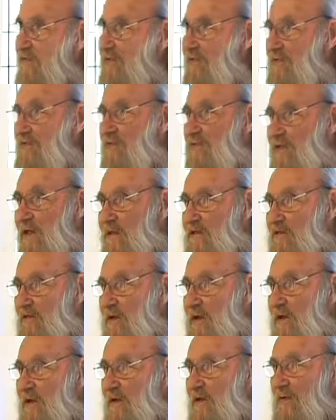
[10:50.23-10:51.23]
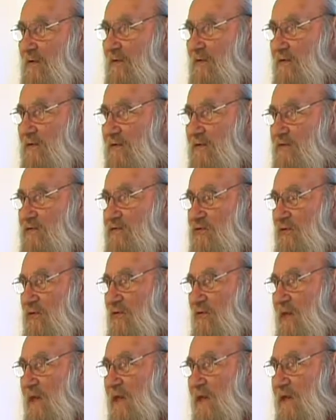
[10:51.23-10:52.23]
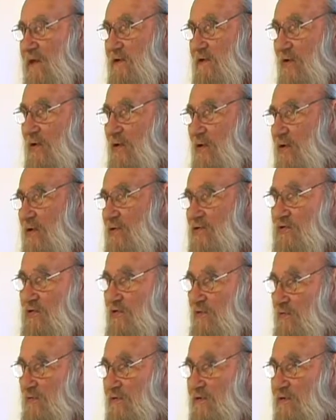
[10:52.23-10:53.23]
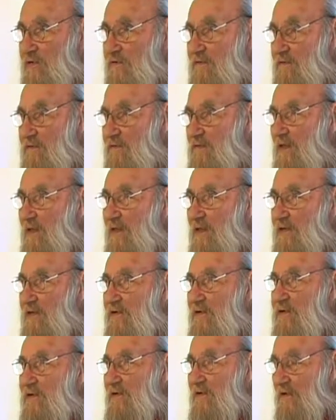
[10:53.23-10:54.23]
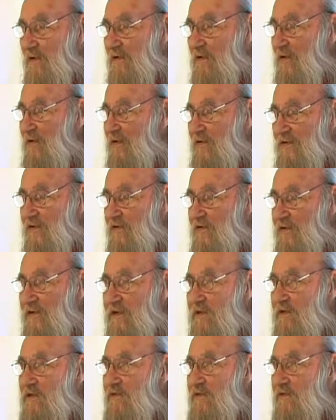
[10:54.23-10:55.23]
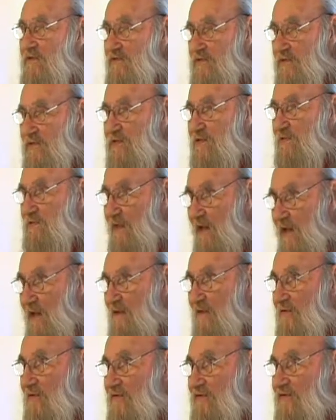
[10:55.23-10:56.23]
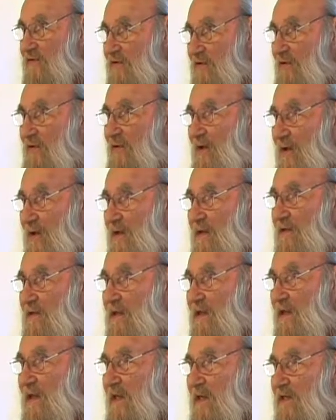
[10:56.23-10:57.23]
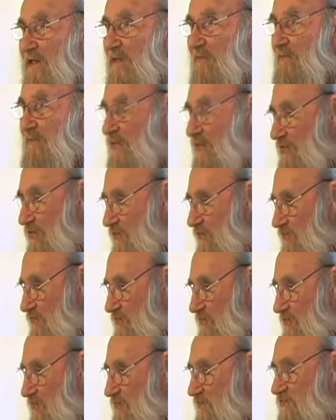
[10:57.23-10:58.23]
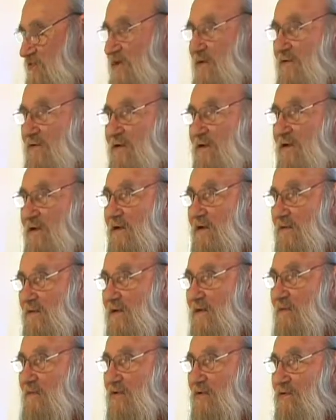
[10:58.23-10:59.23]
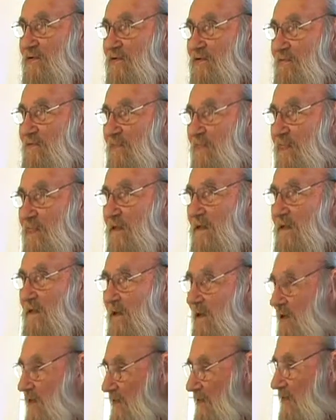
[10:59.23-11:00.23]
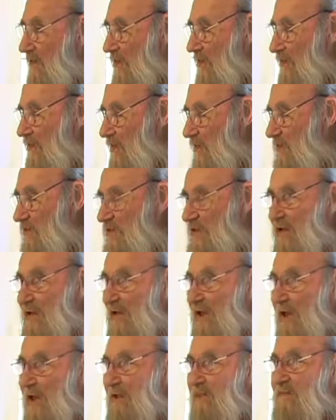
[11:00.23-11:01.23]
the octave. In other words, that's why I want to show 8 holatomes. Is all you need to see the patterns that go on to produce these synchronetic numbers, or